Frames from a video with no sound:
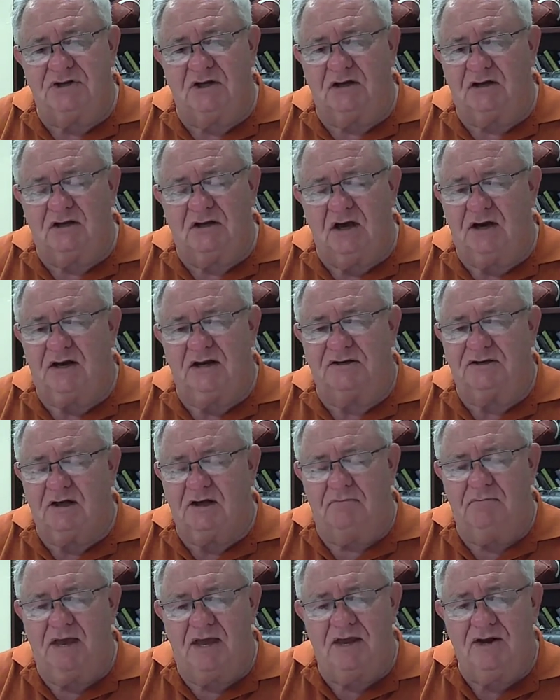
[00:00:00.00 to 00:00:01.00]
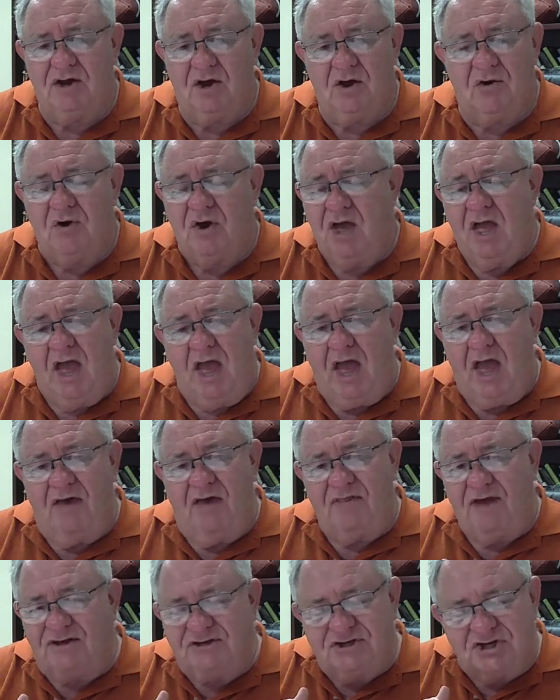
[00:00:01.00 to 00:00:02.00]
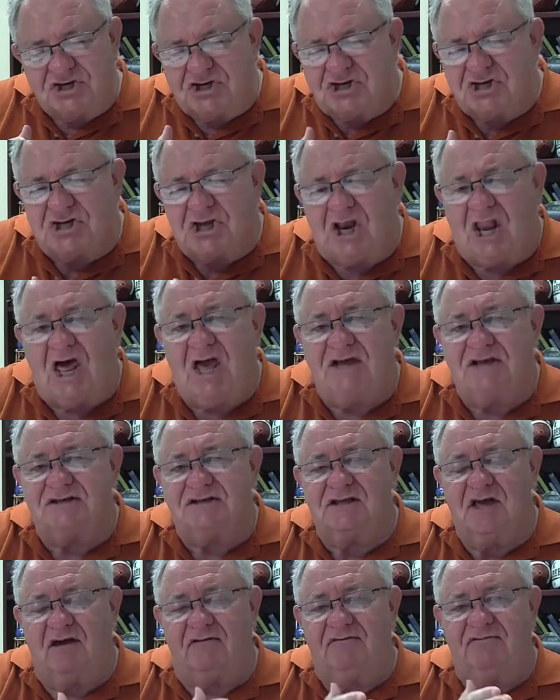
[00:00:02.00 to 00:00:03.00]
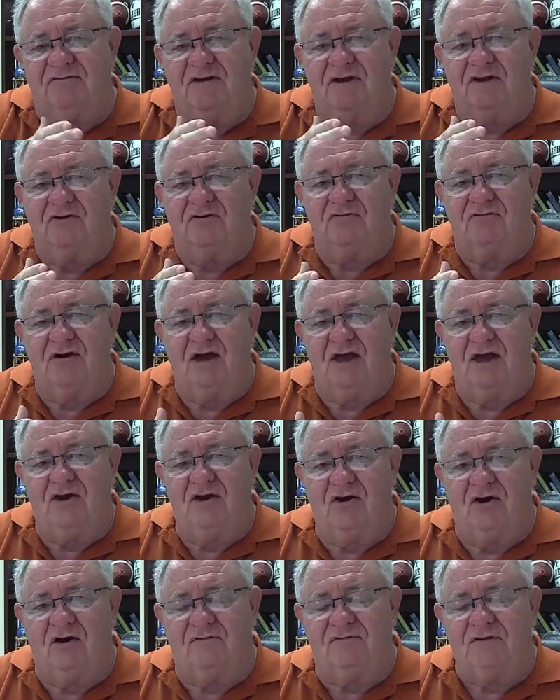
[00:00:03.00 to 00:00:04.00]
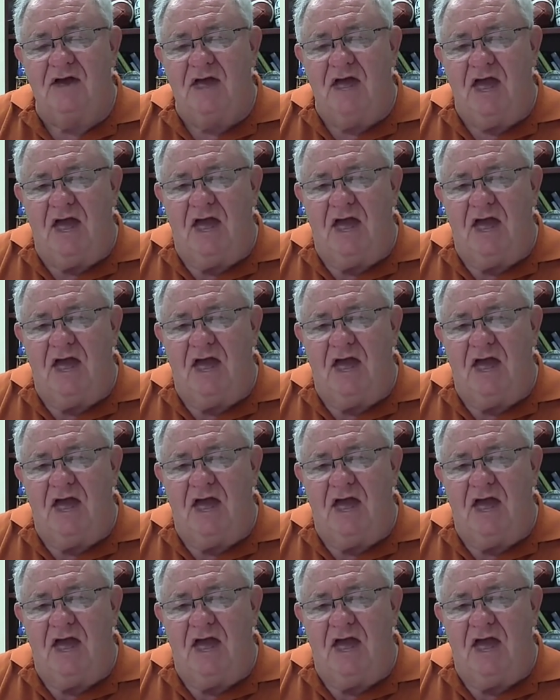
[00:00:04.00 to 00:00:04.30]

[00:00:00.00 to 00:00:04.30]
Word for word: to cut a tomato and they just sliced that finger right off